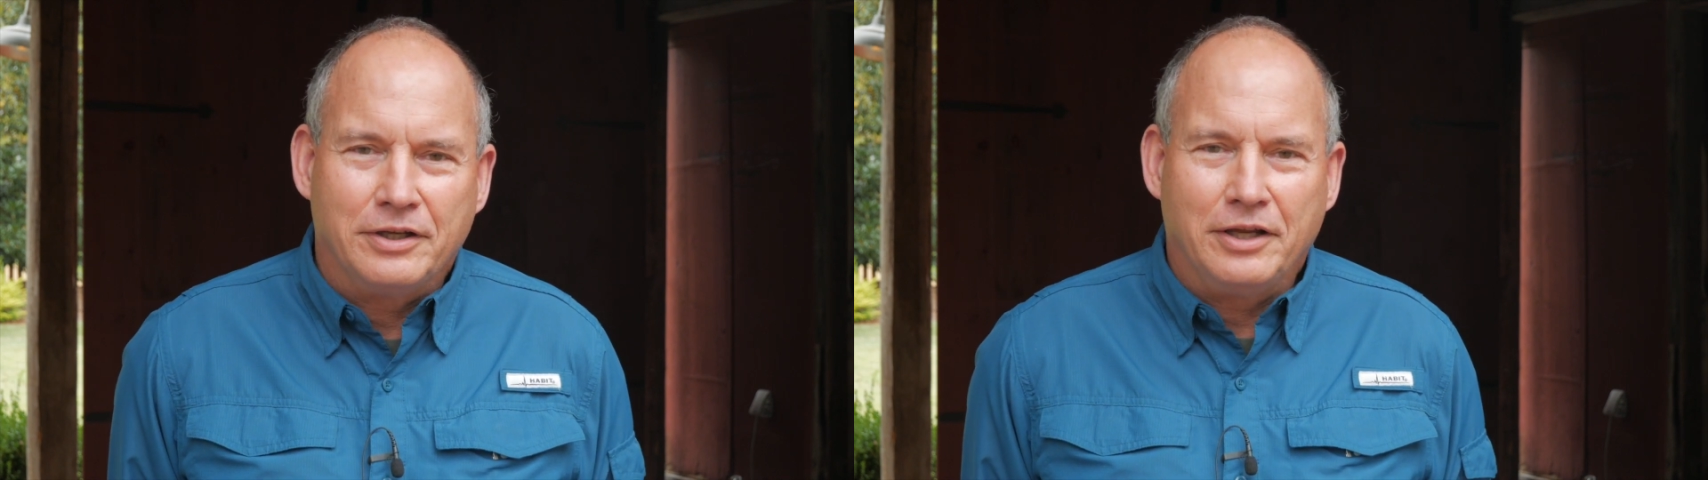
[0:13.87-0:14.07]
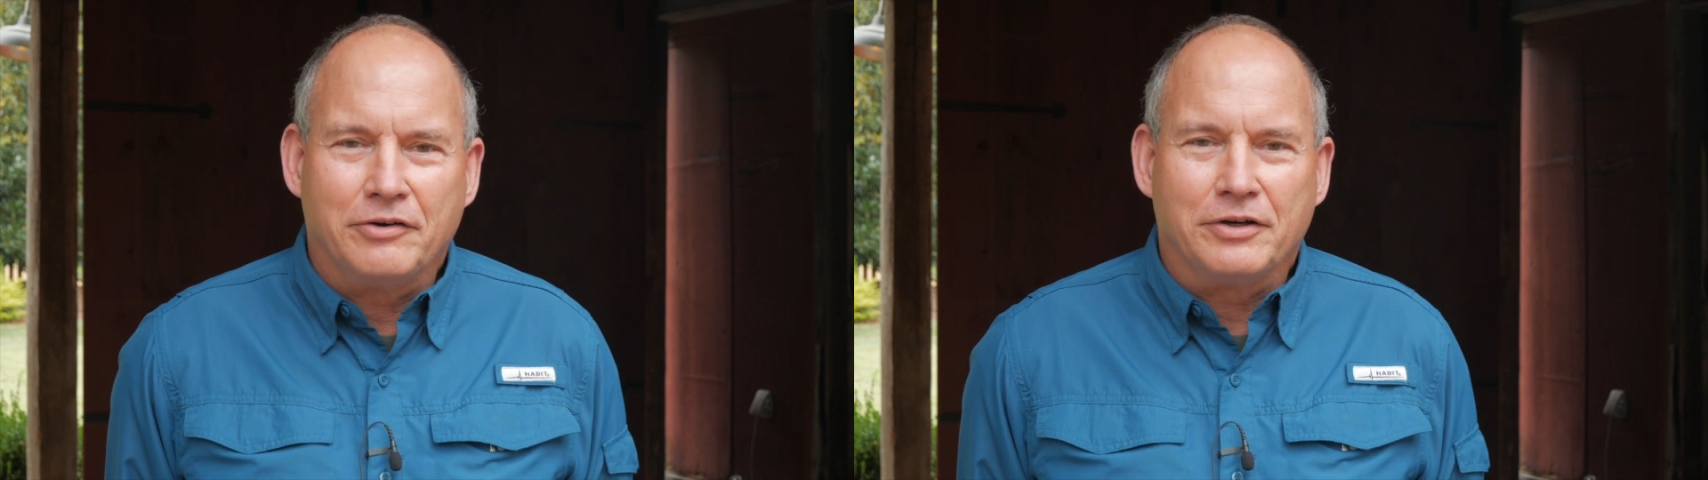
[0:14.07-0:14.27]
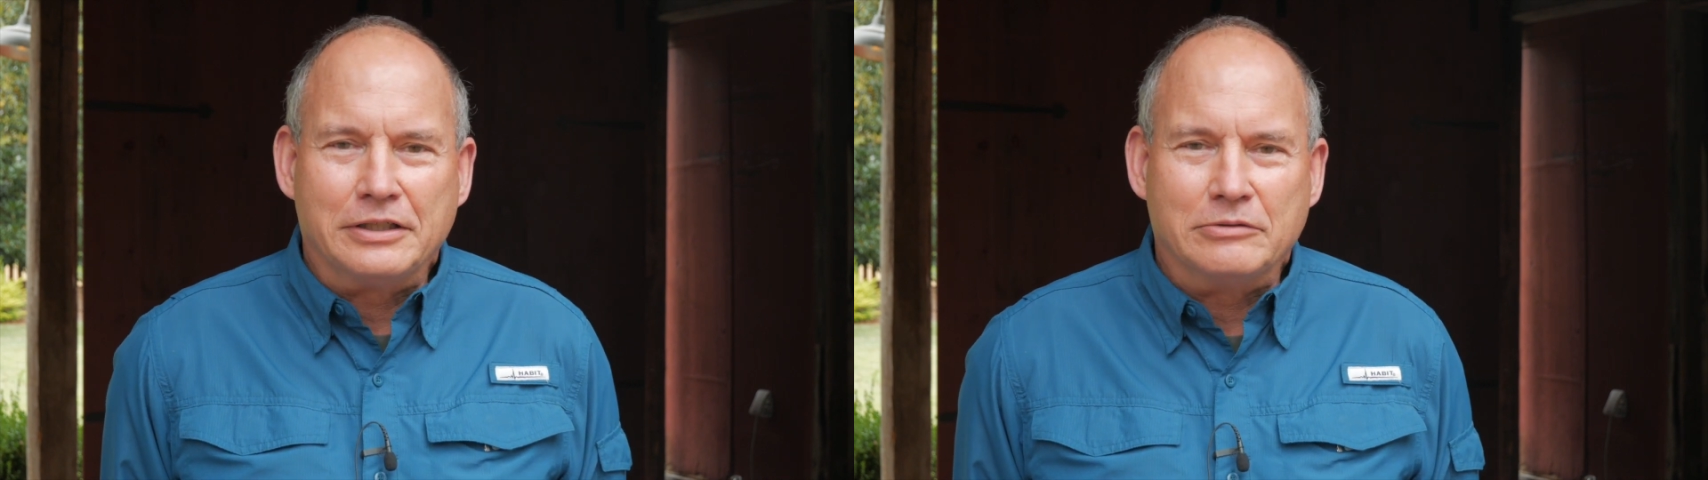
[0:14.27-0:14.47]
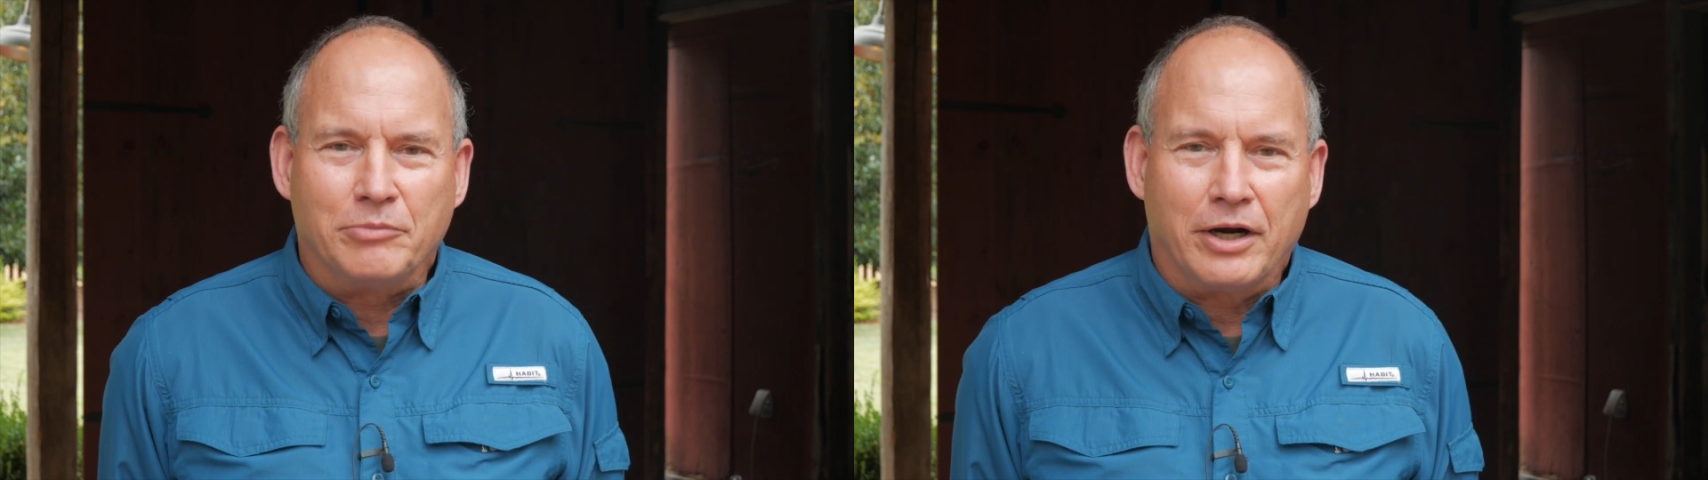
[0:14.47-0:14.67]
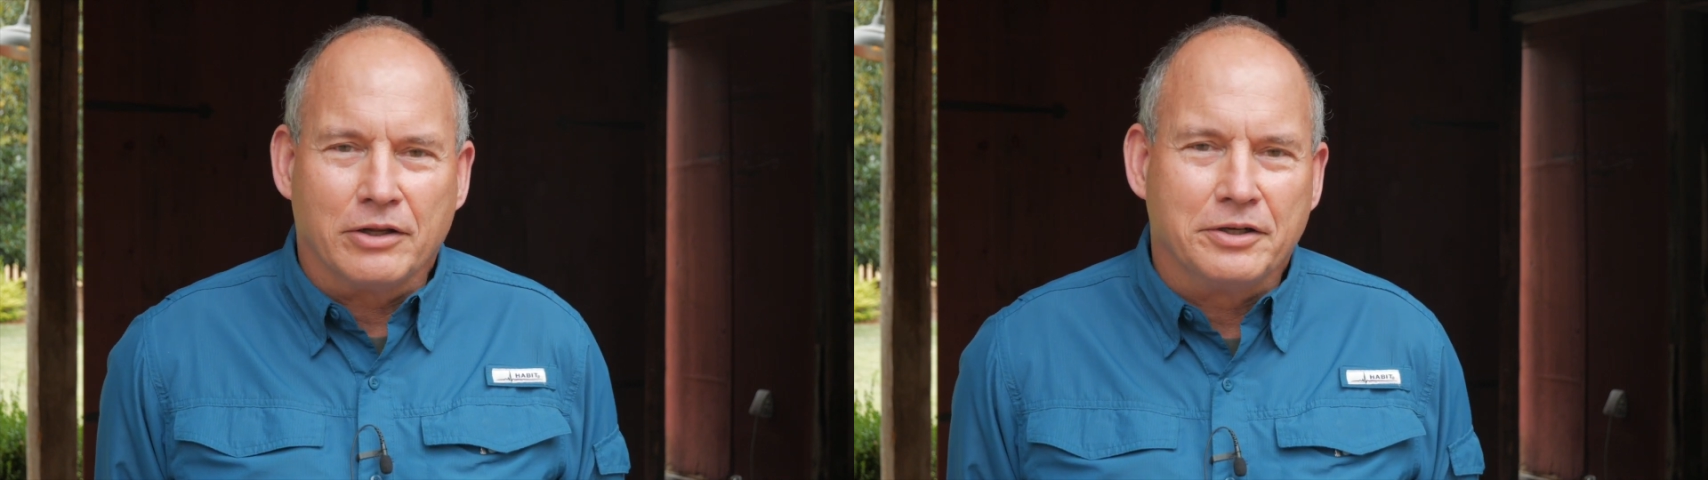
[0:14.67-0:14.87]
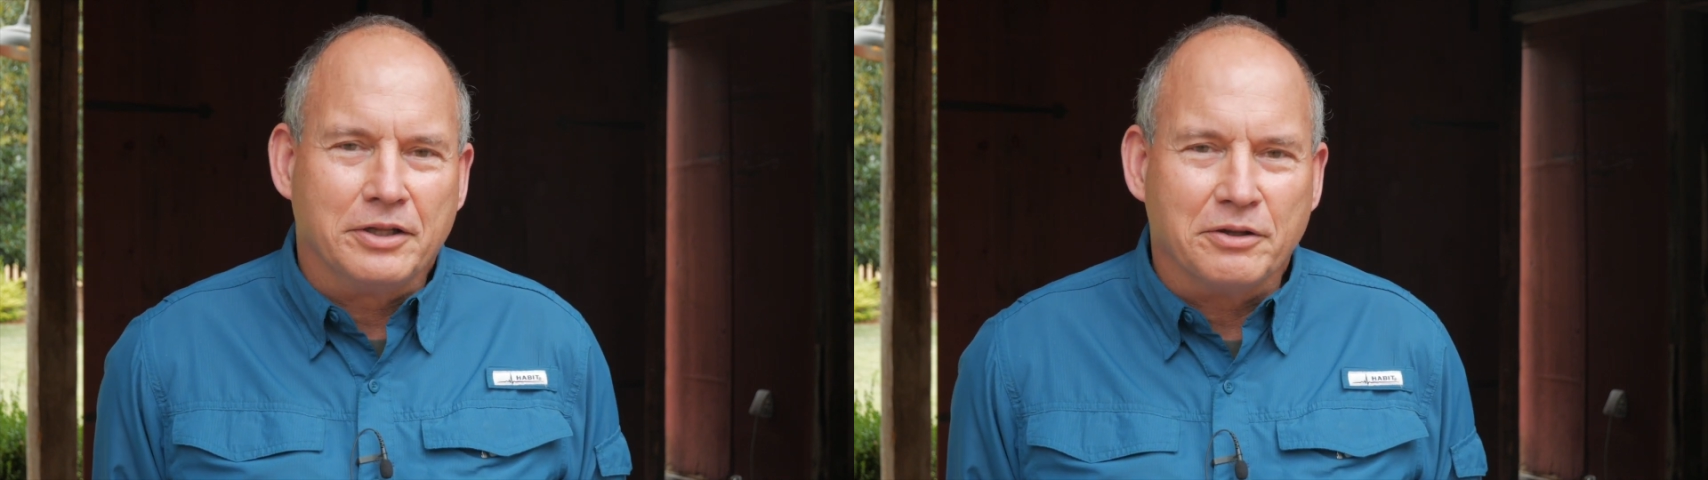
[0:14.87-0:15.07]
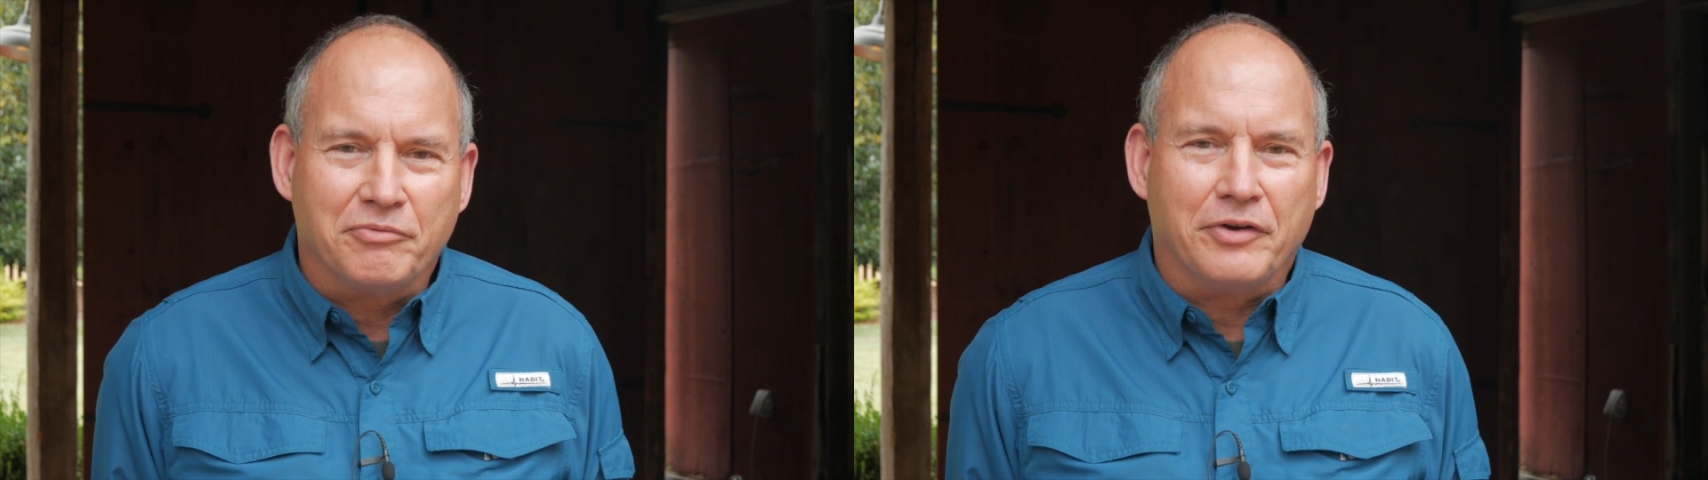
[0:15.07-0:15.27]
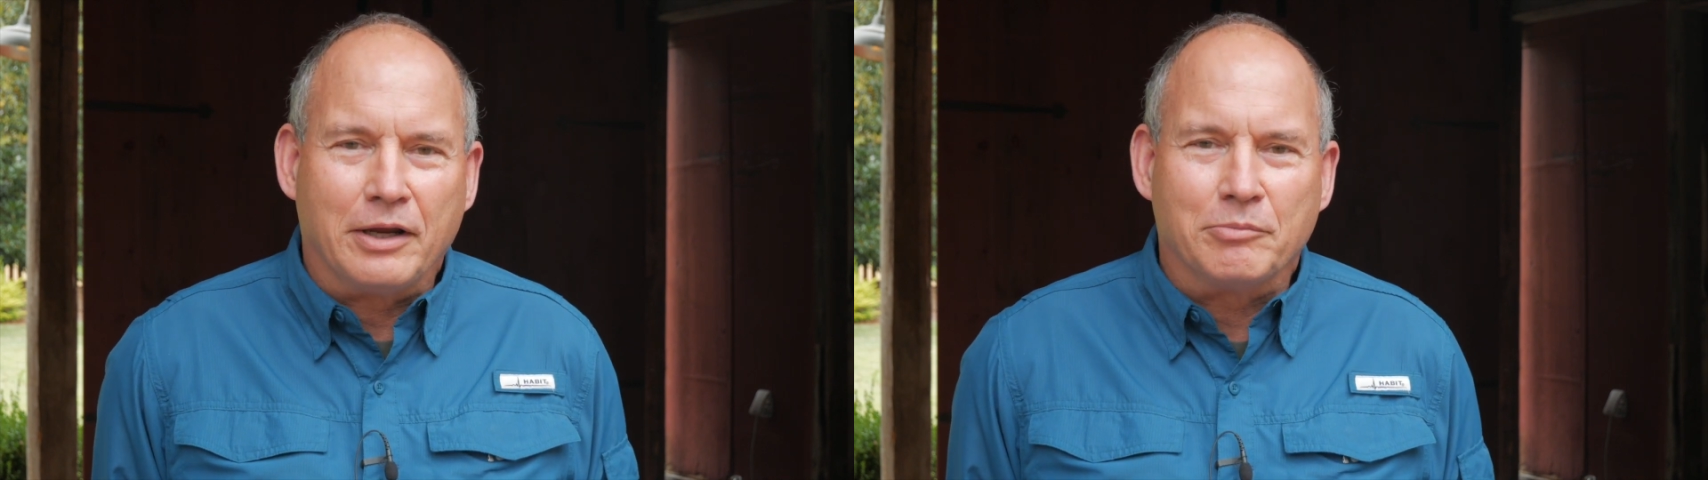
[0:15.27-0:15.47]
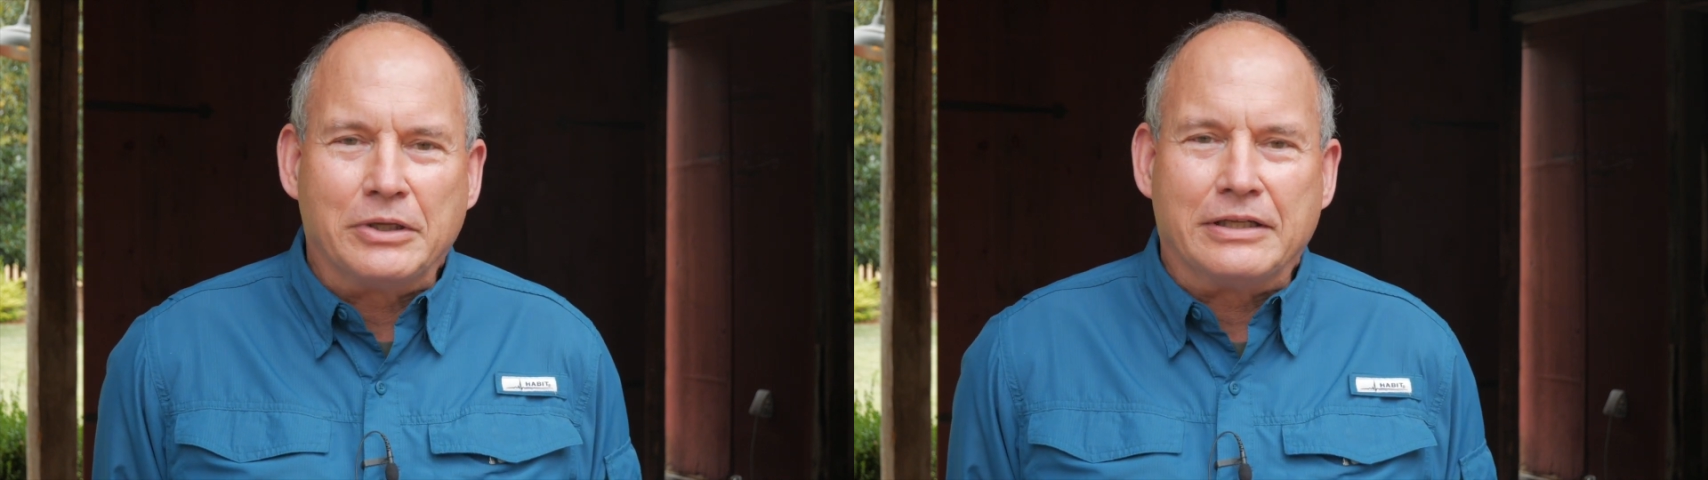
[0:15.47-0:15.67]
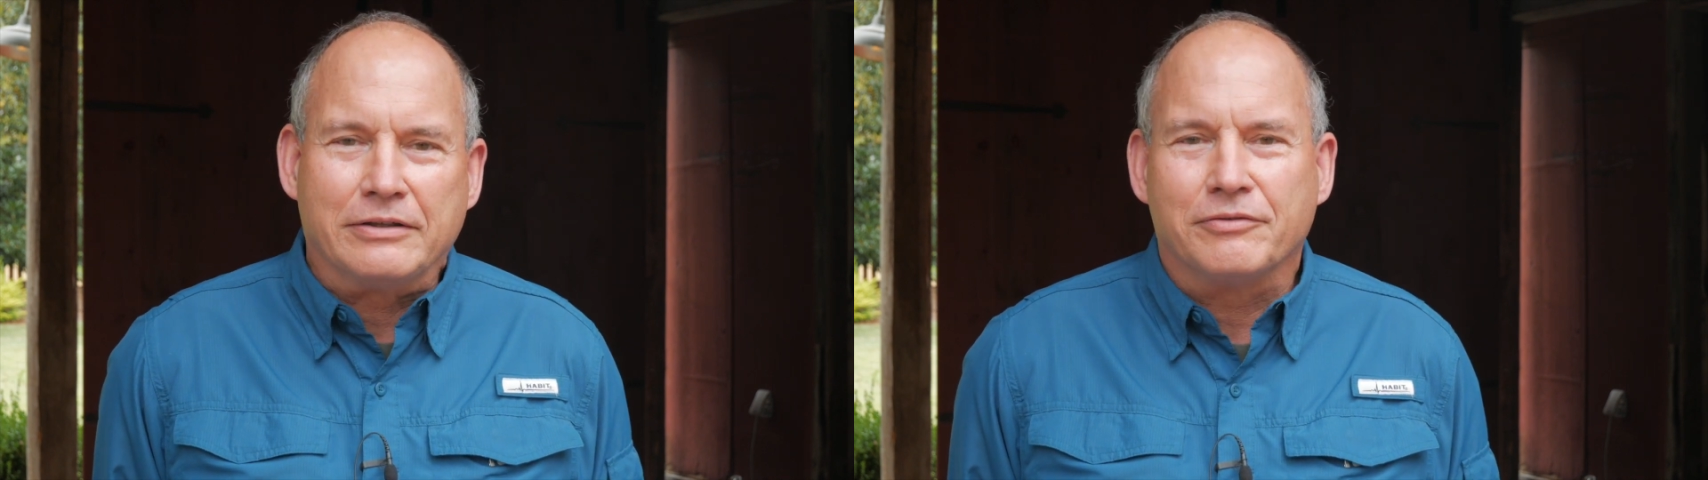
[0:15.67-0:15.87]
Henry and Marilyn and the
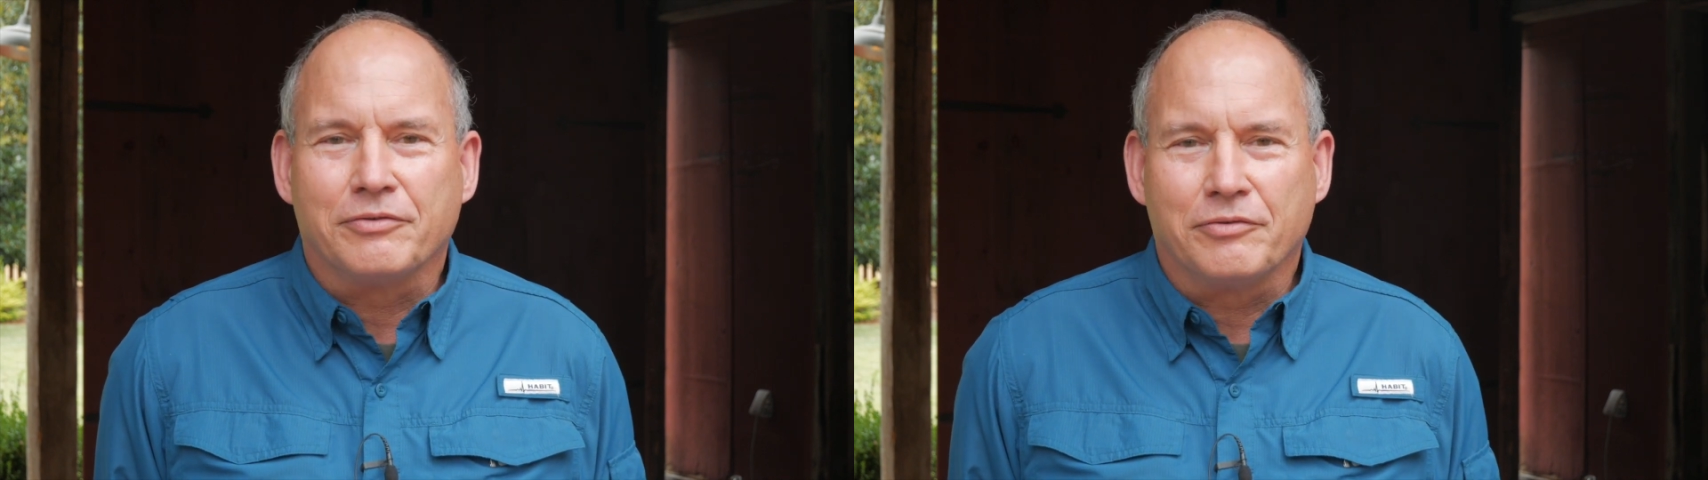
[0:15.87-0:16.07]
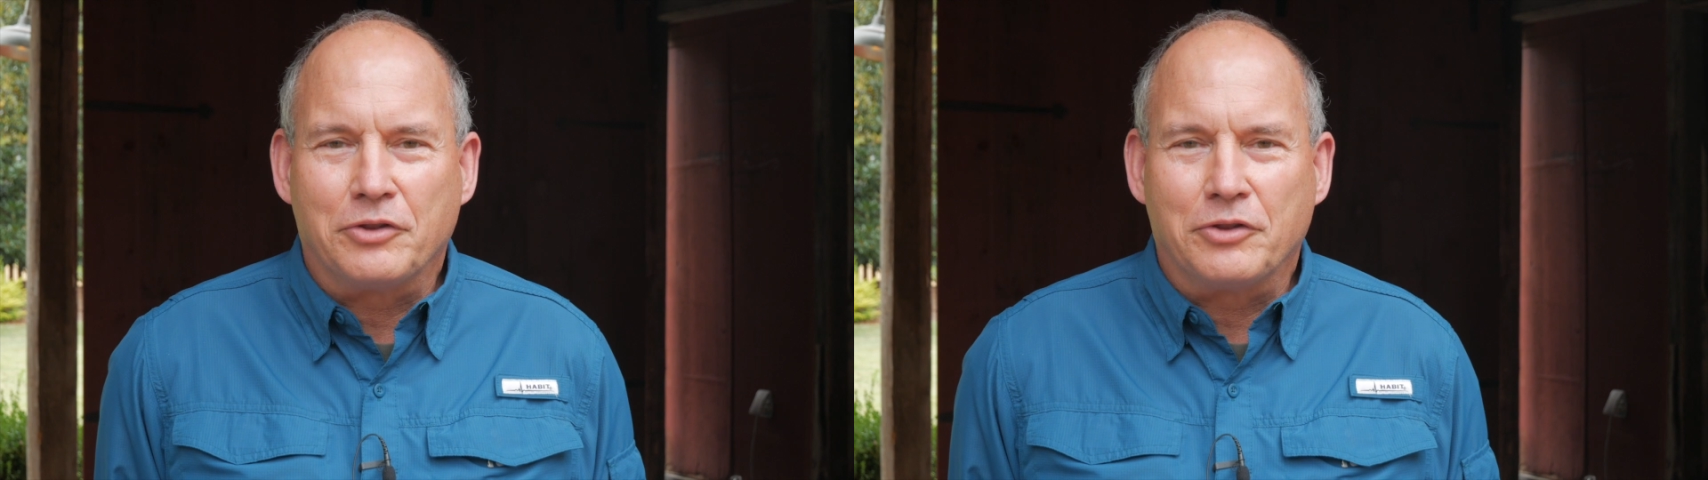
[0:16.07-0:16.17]
family of